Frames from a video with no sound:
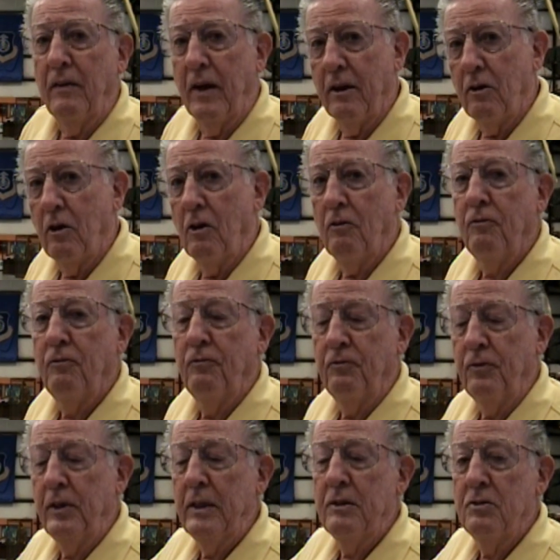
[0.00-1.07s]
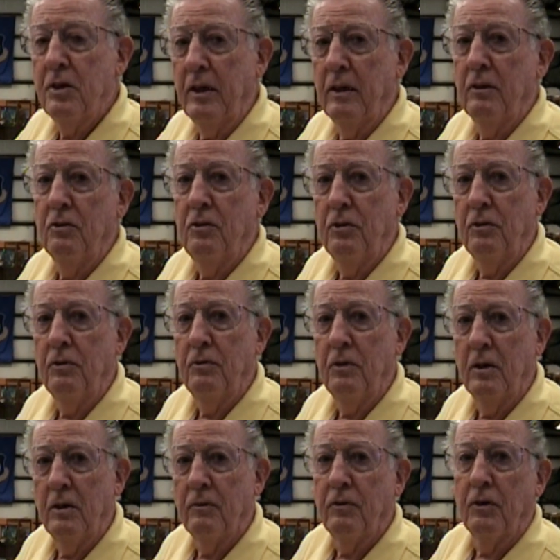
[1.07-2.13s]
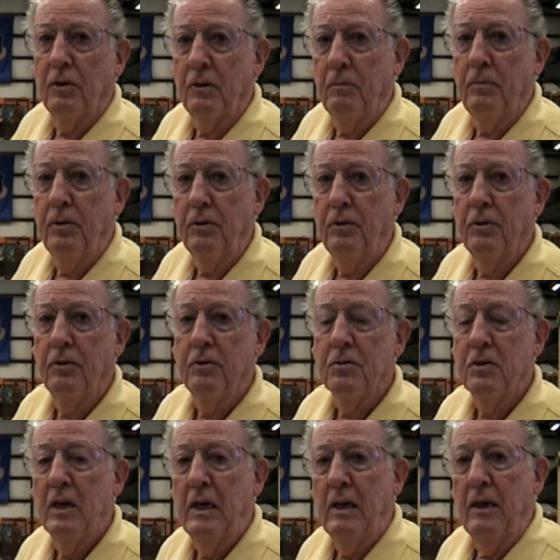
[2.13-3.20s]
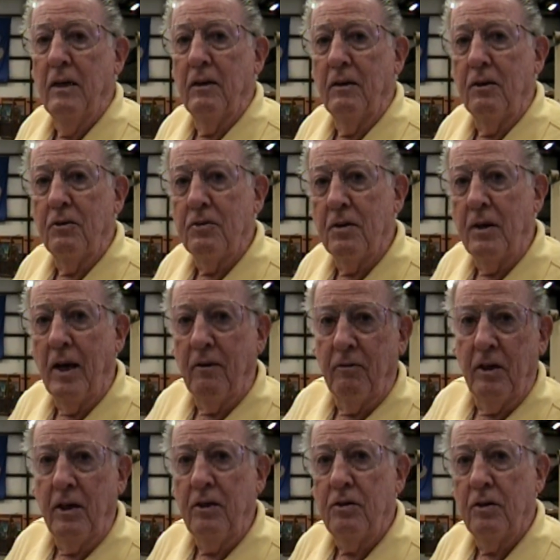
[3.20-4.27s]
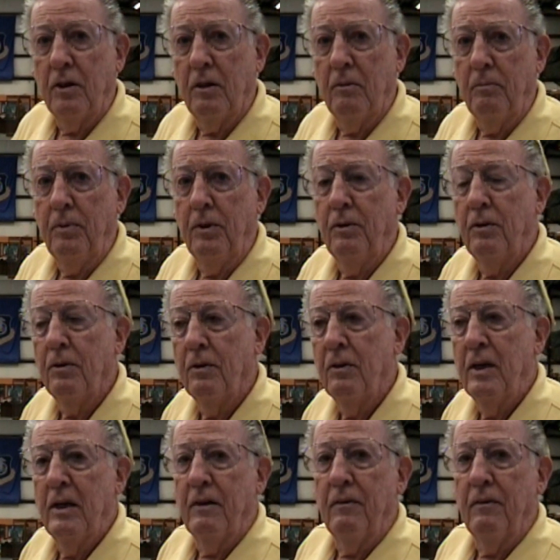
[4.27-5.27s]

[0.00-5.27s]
That all feeds into the different computers there's a navigation computer,